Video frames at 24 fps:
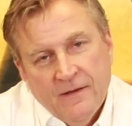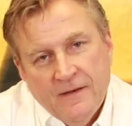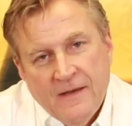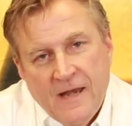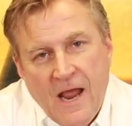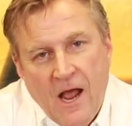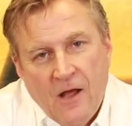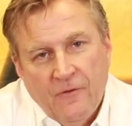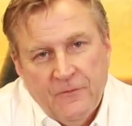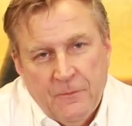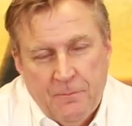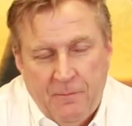
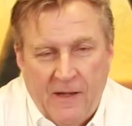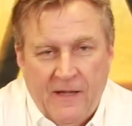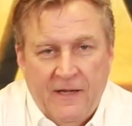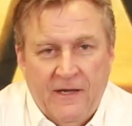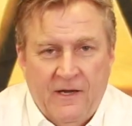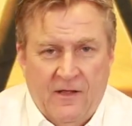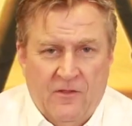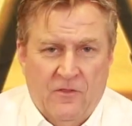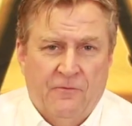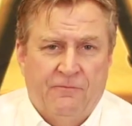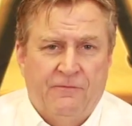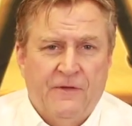Now,
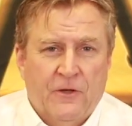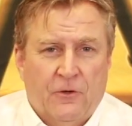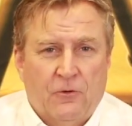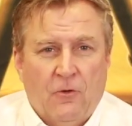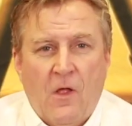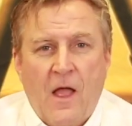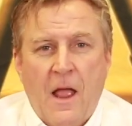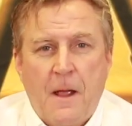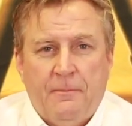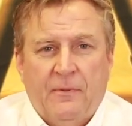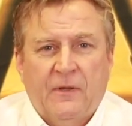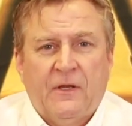depending on the
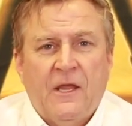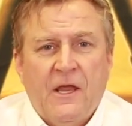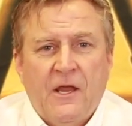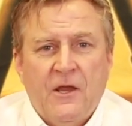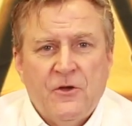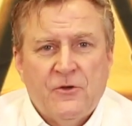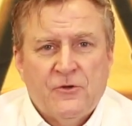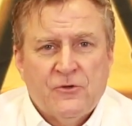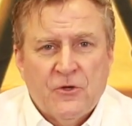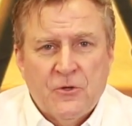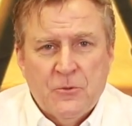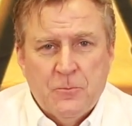vehicle
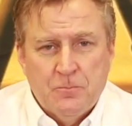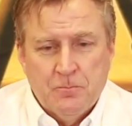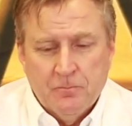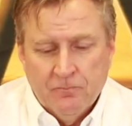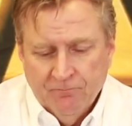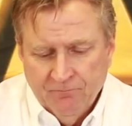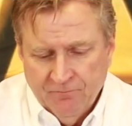application,